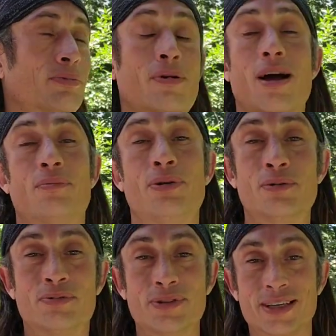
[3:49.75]

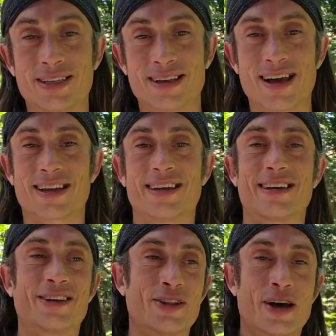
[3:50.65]
probably not
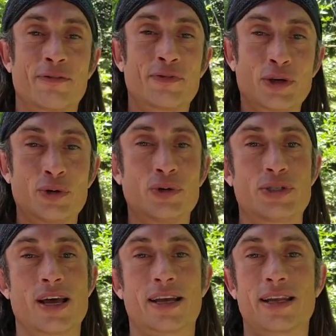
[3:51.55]
getting a lot of
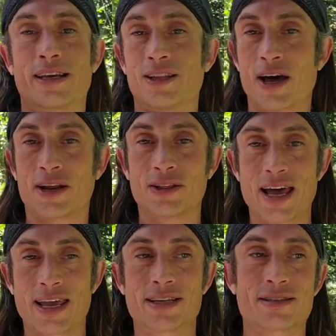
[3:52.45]
views, not getting a lot of
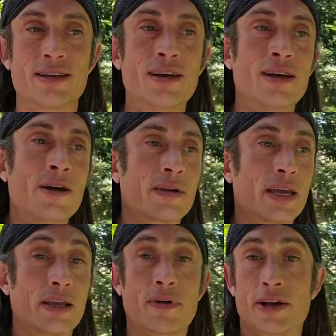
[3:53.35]
likes,
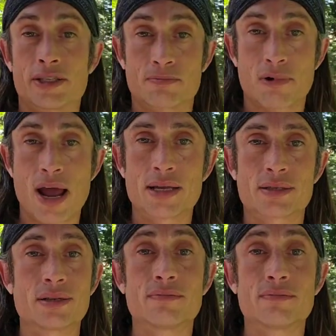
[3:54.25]
getting very suppressed.